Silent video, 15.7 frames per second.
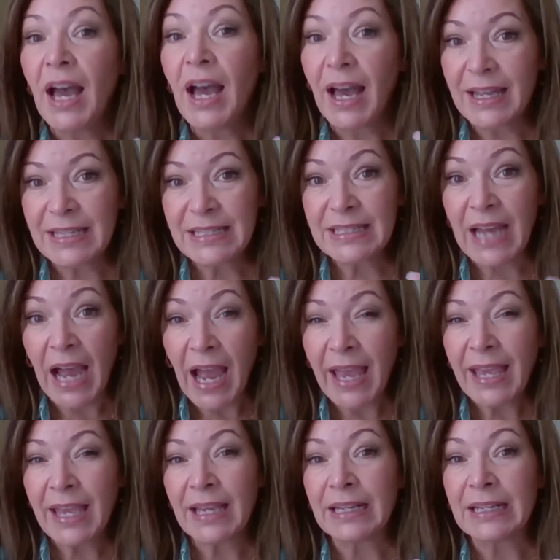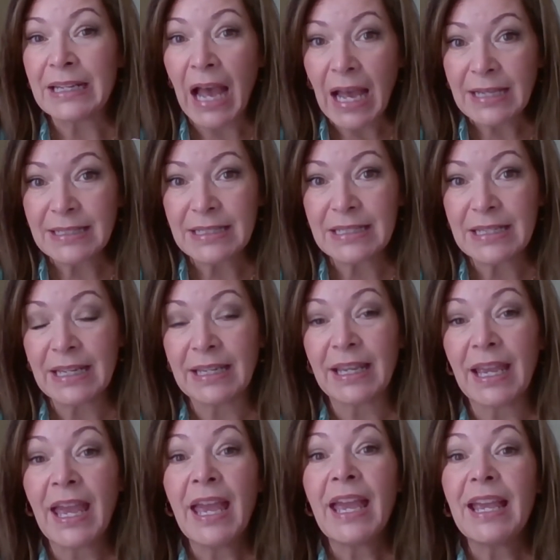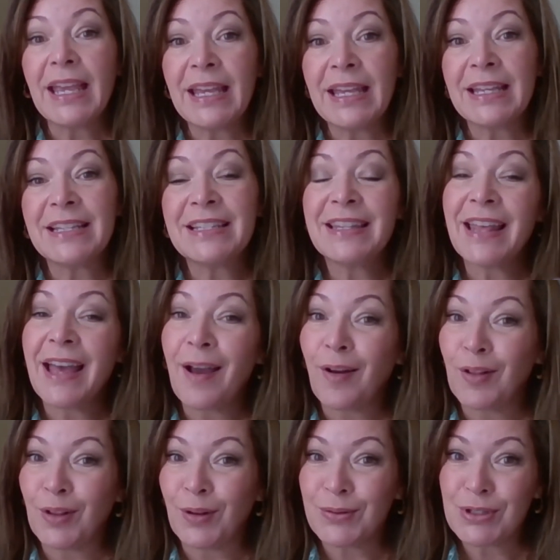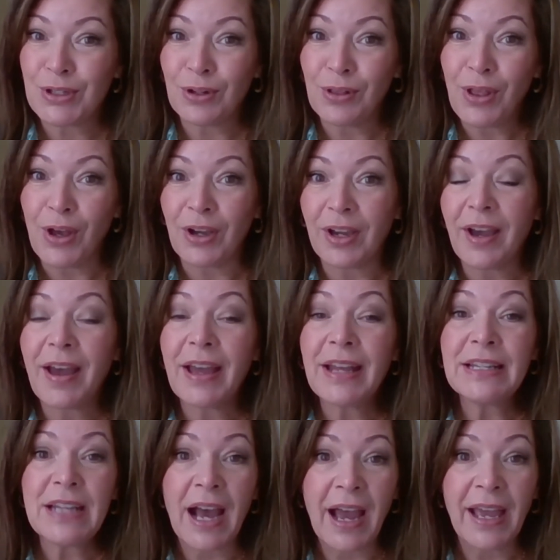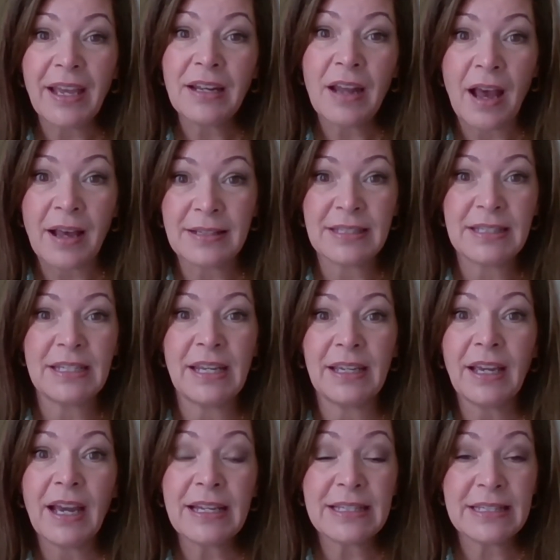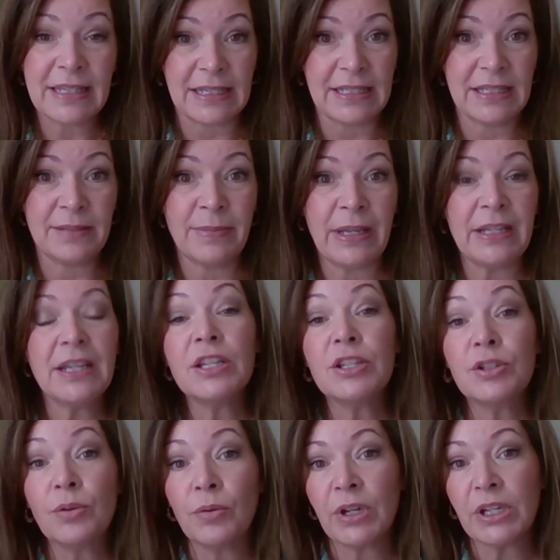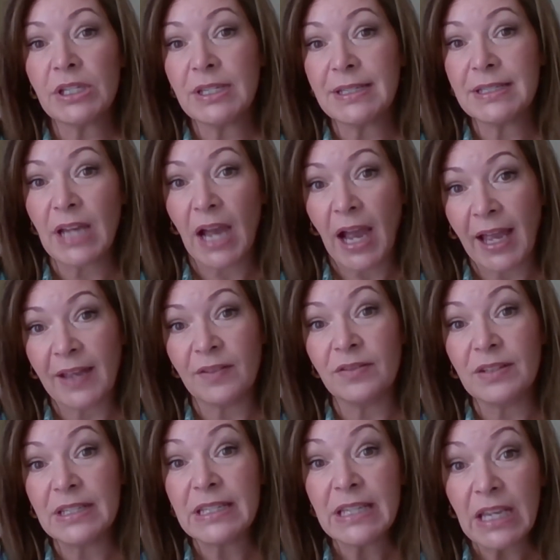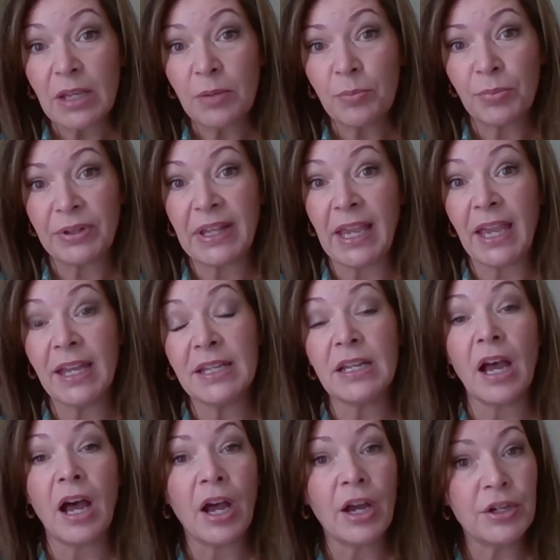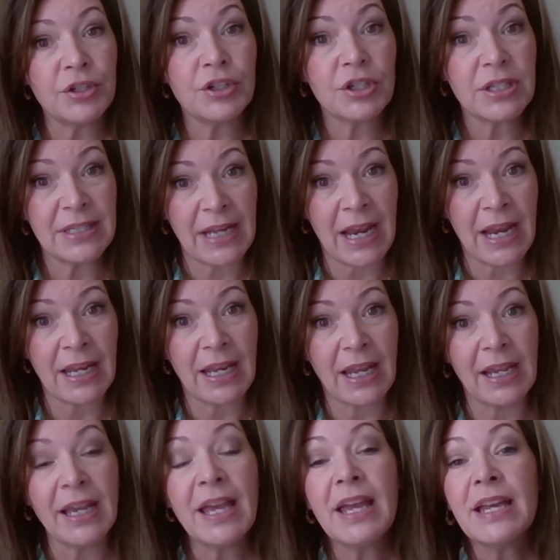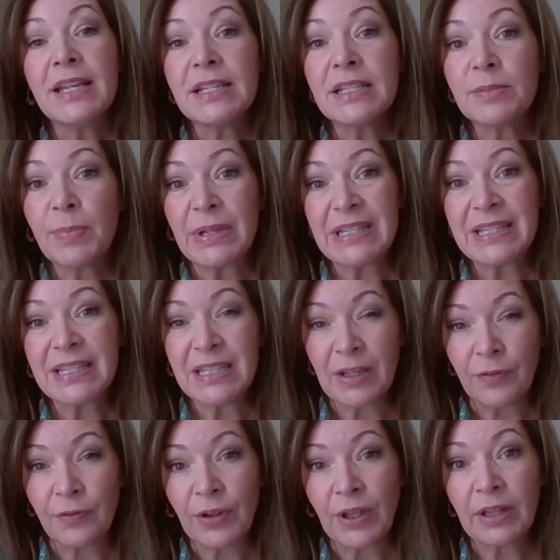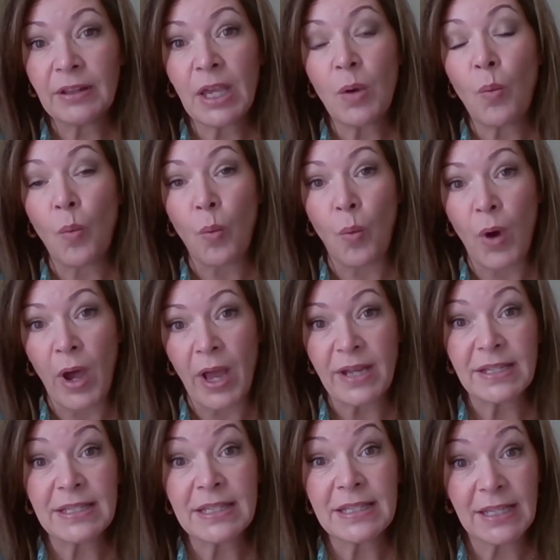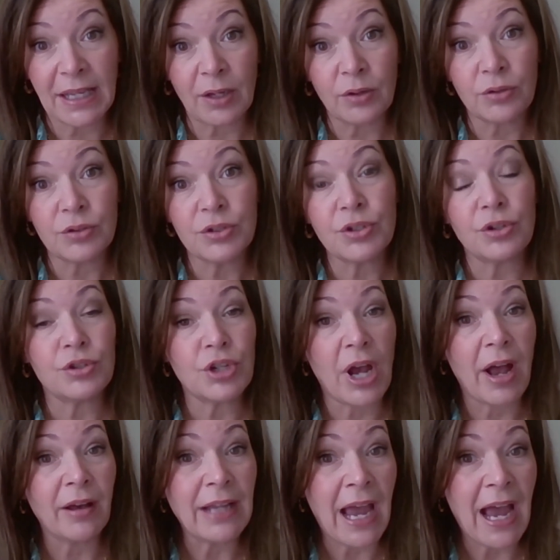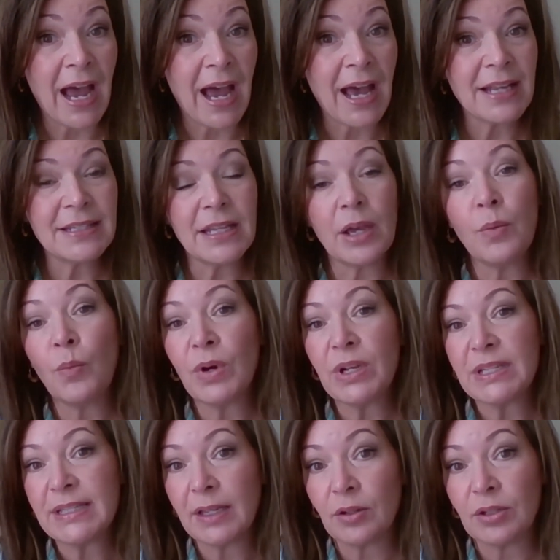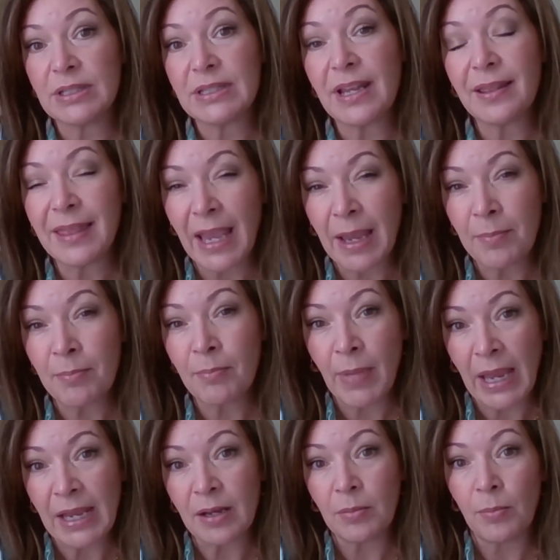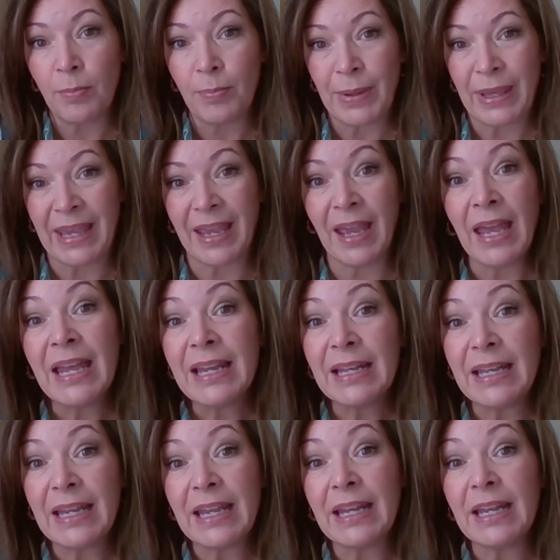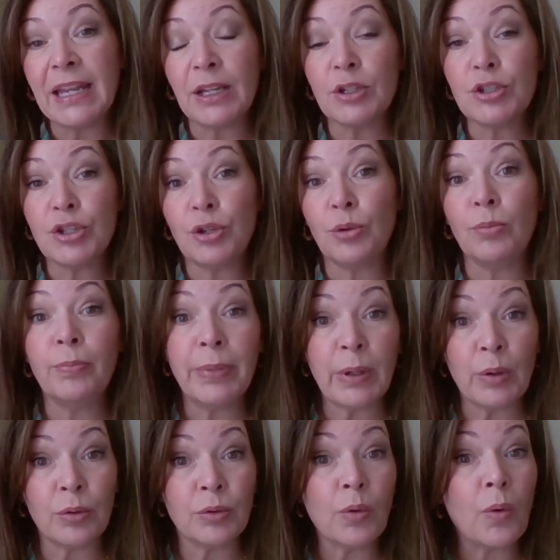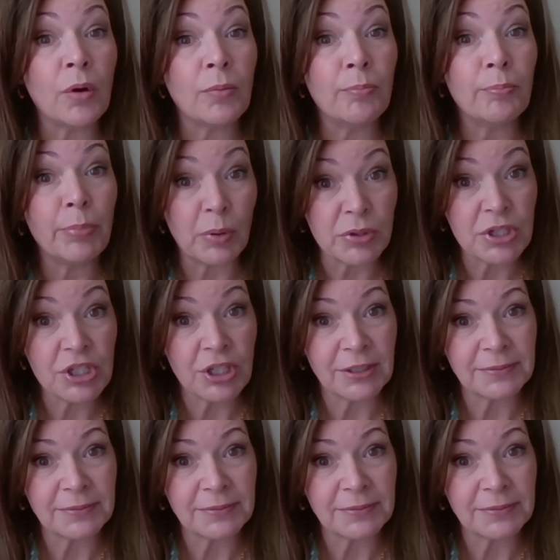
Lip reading: A diagnostic is that closer look. A diagnostic assessment is going to dive deeply into understanding specifically what skills your child has and what skills they might be needing to build or bolster.